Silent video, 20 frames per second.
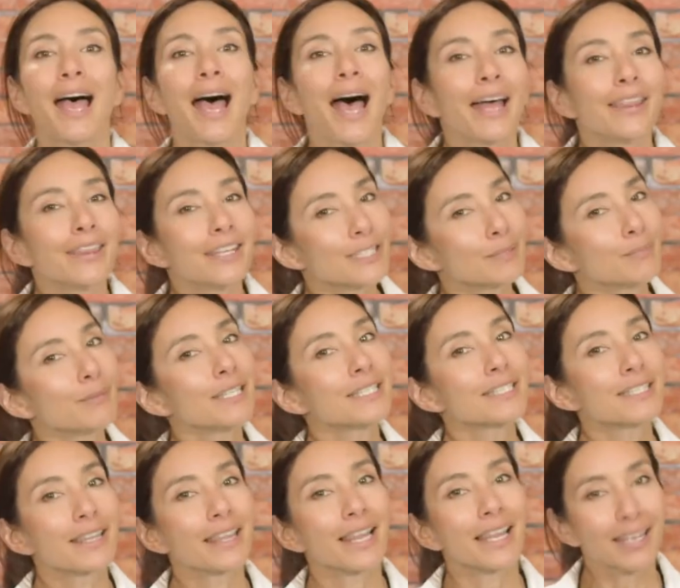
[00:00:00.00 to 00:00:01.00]
And this
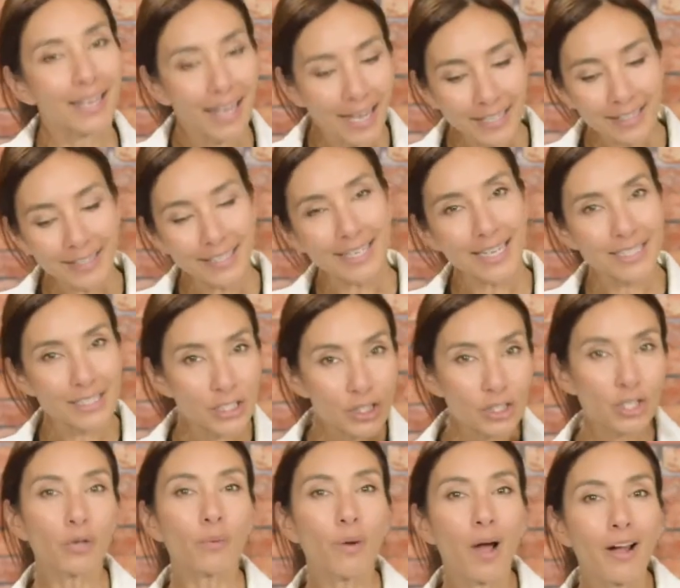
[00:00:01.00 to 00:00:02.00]
means that the light that gets
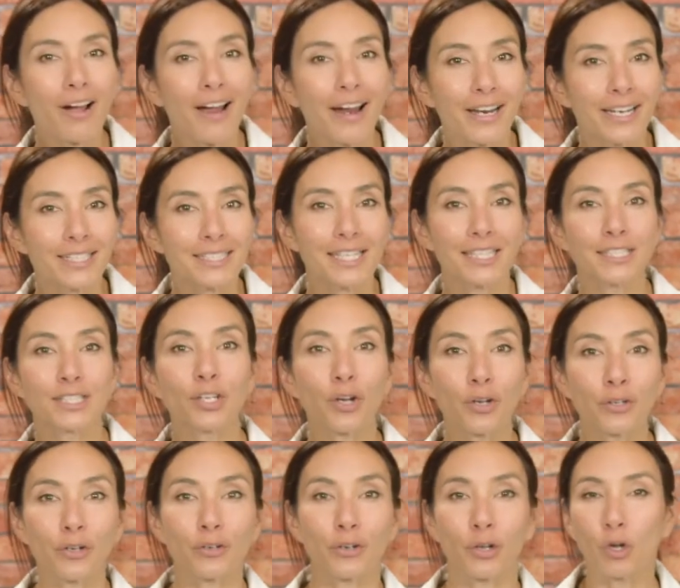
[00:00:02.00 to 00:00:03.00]
to our eyes has
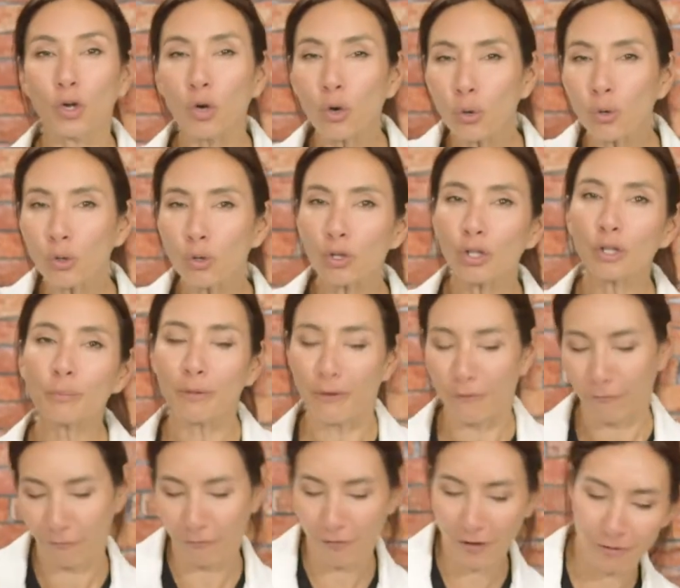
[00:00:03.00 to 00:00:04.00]
gone on a cool
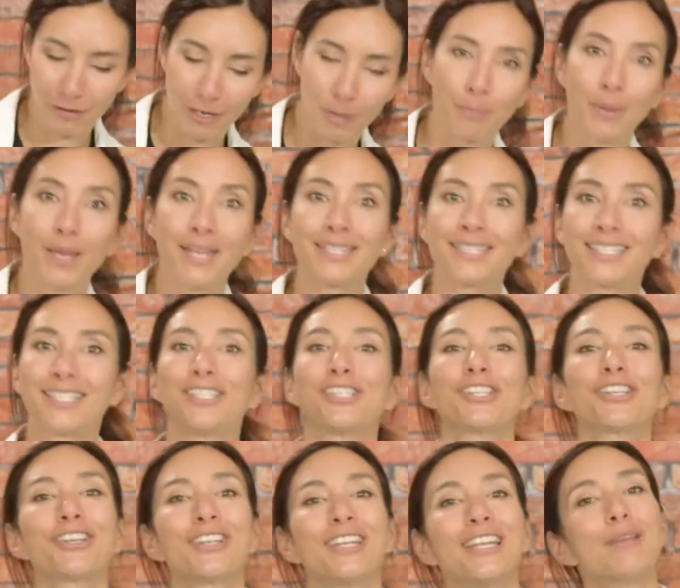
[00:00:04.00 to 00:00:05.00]
but very bendy
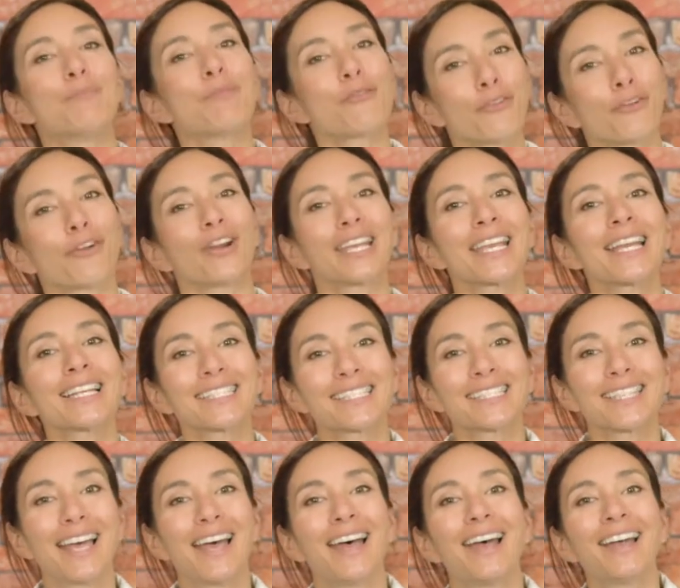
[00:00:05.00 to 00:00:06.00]
journey before it gets
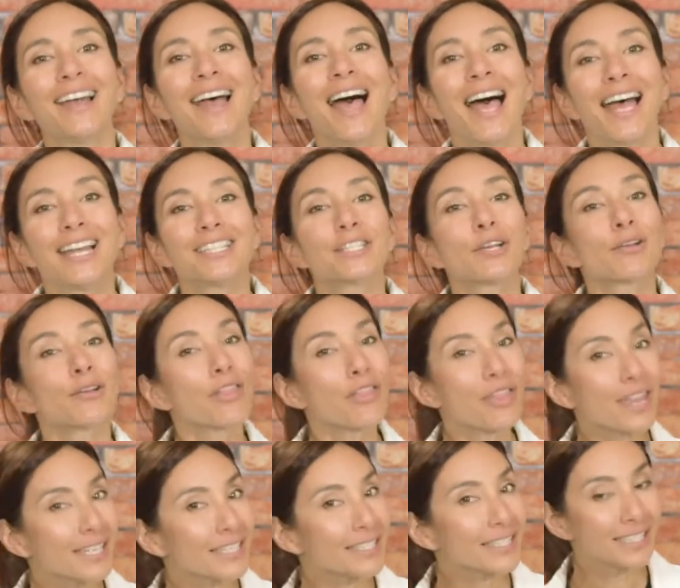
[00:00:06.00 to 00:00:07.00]
there, and so
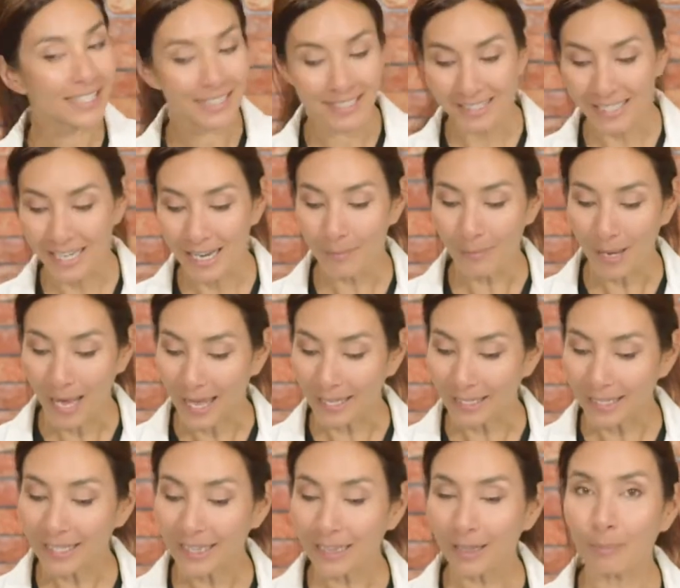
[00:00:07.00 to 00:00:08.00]
things can seem a
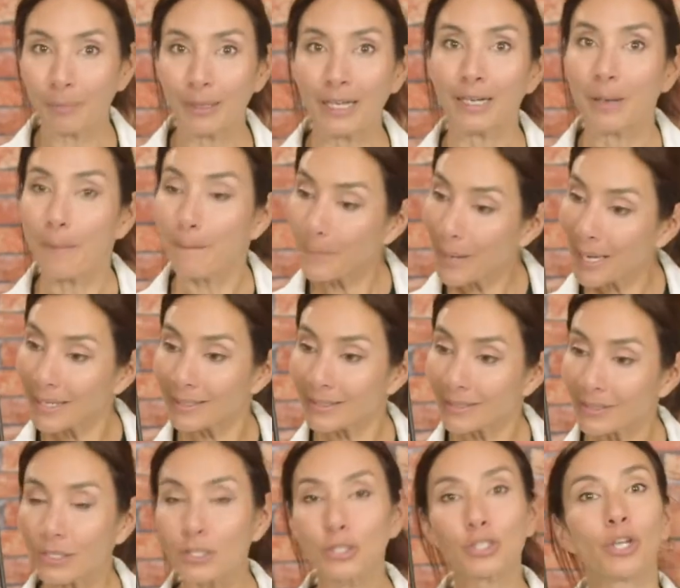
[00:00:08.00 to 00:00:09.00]
little bit
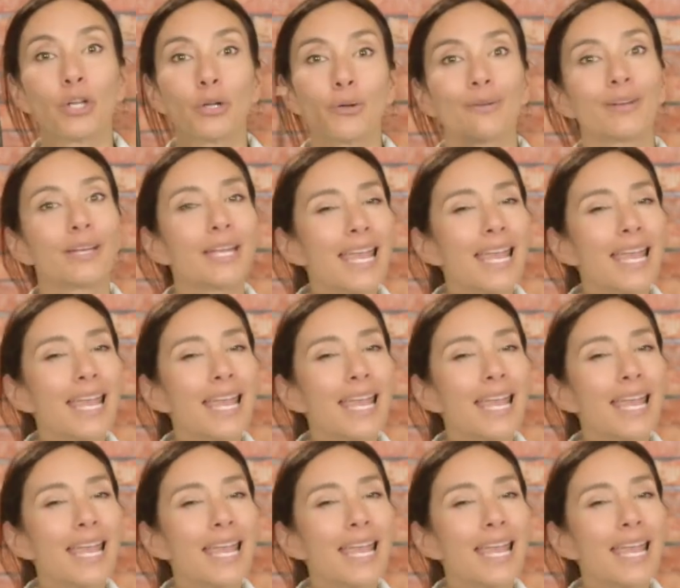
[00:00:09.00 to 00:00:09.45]
bent too,